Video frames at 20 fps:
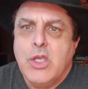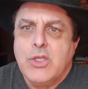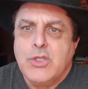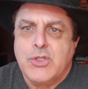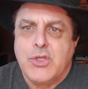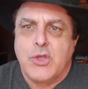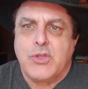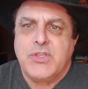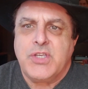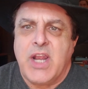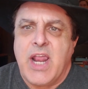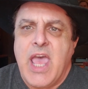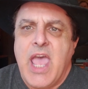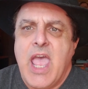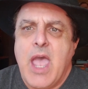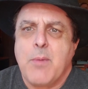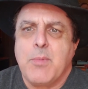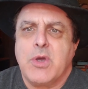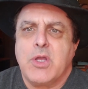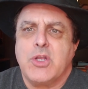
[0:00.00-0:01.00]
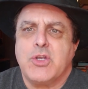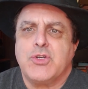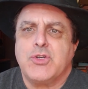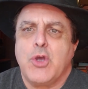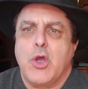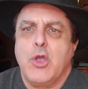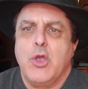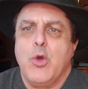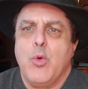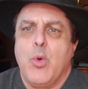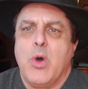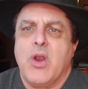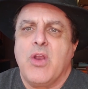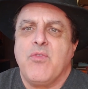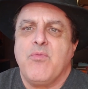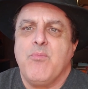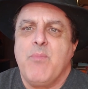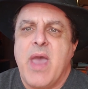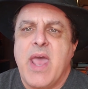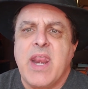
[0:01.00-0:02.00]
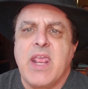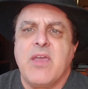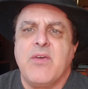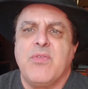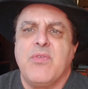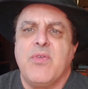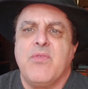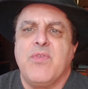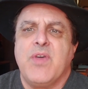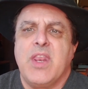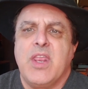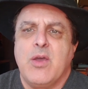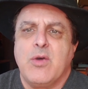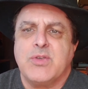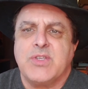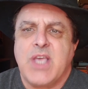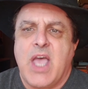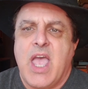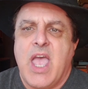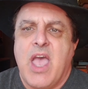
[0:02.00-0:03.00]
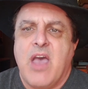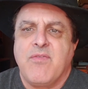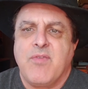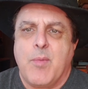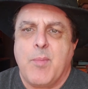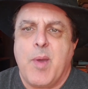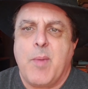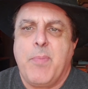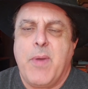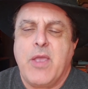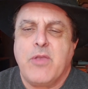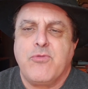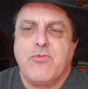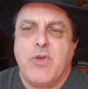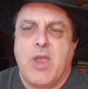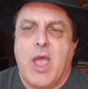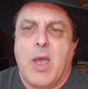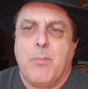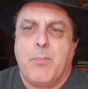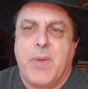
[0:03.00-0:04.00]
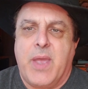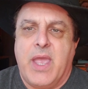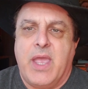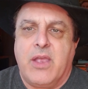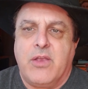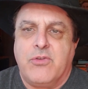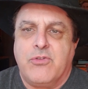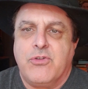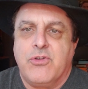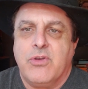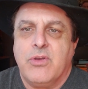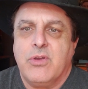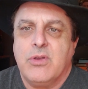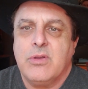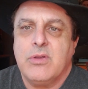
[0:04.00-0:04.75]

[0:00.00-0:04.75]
So today I'm going to show you one of many of the videos I have on my Patreon page.